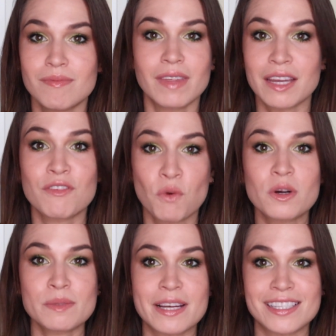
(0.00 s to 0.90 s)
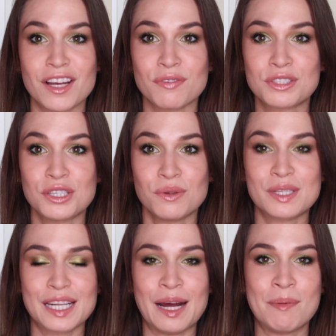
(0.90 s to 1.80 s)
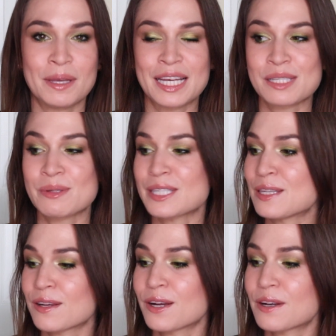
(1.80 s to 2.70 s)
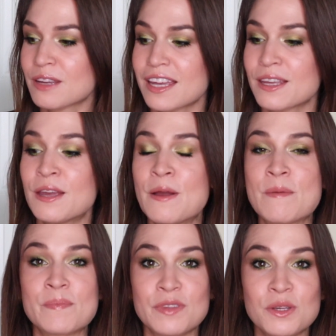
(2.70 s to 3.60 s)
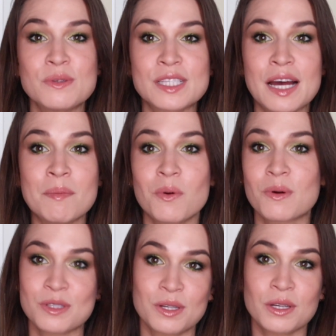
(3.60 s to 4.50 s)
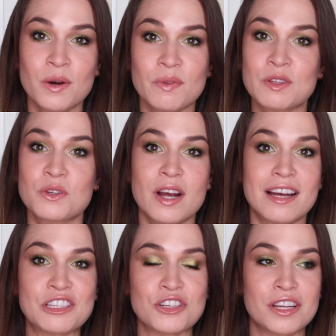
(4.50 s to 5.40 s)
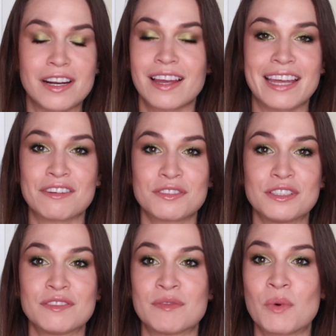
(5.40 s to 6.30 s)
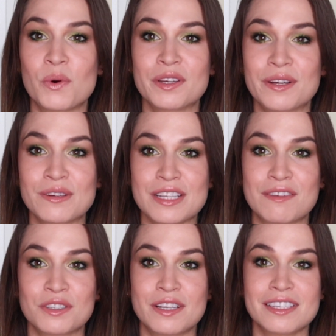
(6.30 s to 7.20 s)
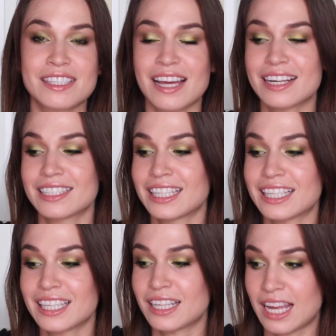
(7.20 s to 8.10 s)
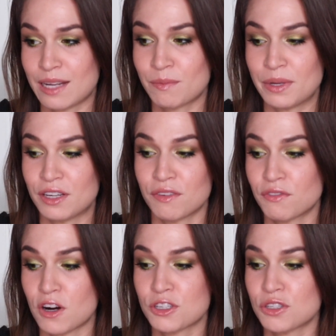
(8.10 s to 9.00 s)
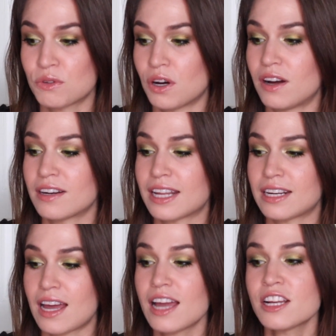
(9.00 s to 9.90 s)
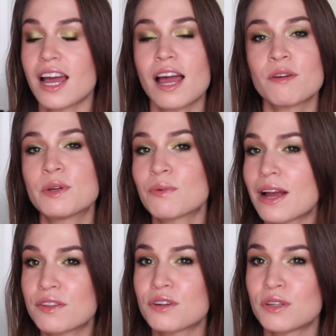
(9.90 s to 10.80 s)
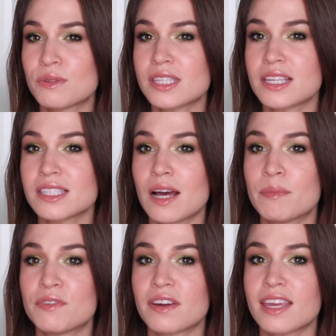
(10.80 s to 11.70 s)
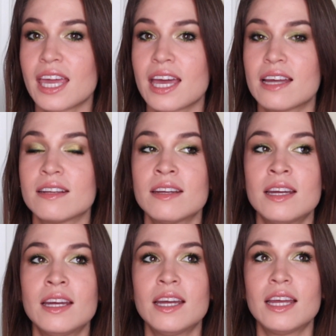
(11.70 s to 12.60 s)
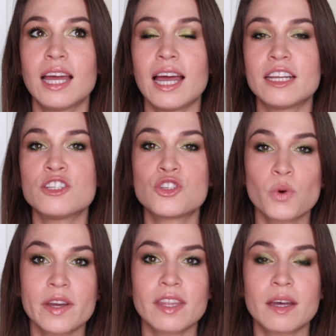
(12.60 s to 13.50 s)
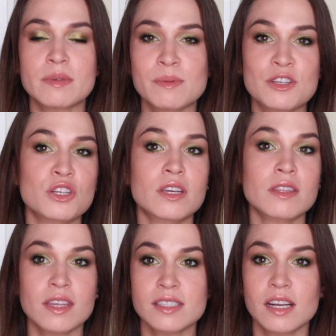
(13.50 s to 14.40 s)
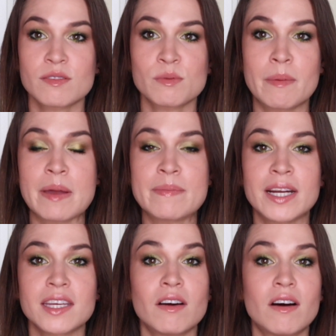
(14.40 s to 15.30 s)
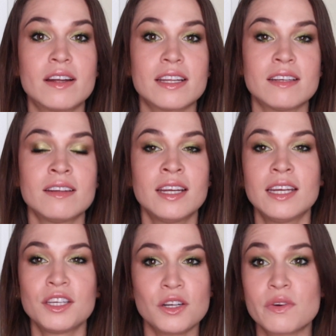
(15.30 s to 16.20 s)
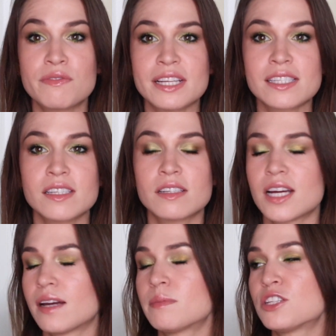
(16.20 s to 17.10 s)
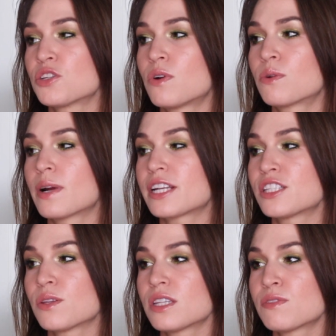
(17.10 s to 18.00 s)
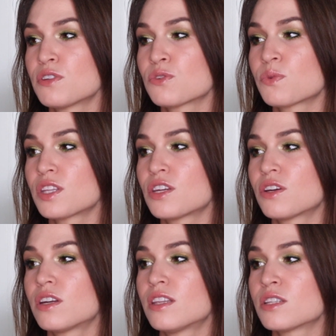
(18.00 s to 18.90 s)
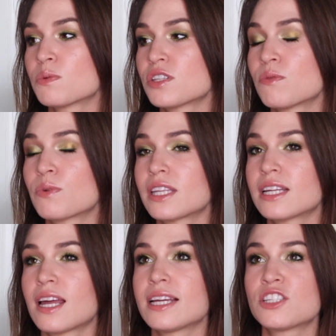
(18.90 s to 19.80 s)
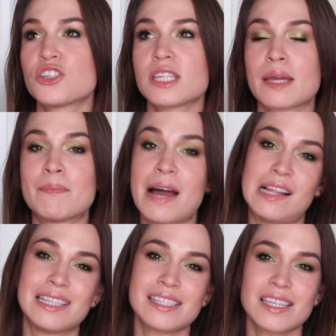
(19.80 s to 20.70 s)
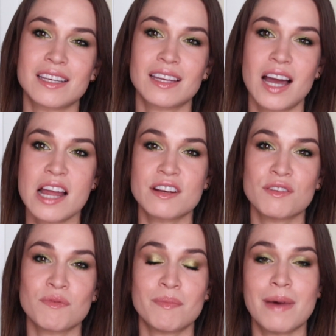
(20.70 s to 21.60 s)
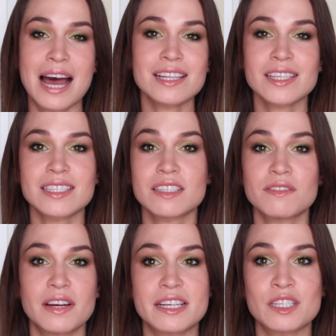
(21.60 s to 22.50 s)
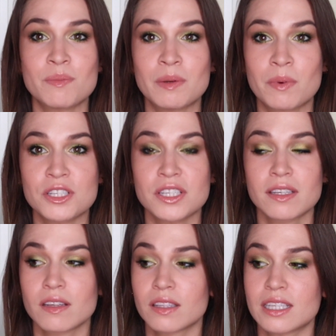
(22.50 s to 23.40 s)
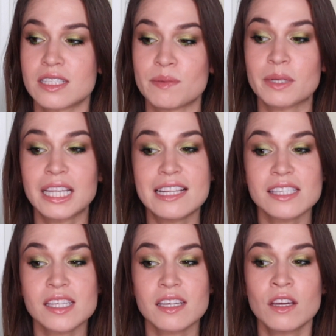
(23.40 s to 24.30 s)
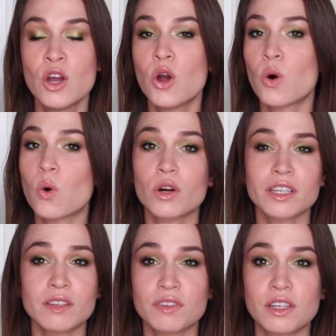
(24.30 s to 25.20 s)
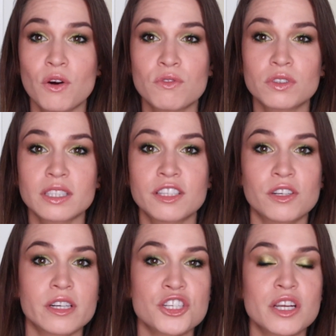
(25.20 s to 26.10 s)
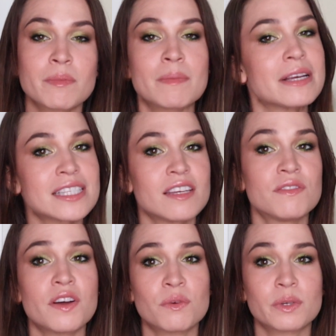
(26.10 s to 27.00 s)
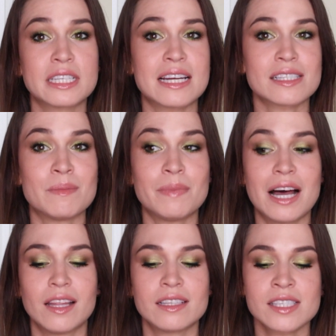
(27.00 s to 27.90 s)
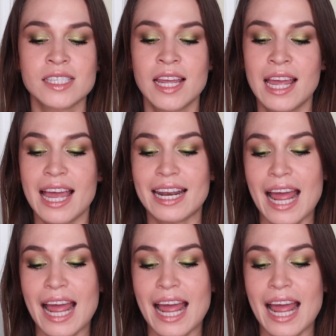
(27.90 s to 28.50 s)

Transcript: like force myself to use it up because it was either going to get used up or was going to go in the trash in a handful of more years after I decided like it had been far too gone. And I would rather use things up if I can and enjoy them, especially things that I've spent my money on and, you know, invested time into already. So this feels really good. This was a really nice just like balancing kind of mask. I didn't find it to be particularly deep cleansing or even overly nourishing, but my skin felt really nice and balanced and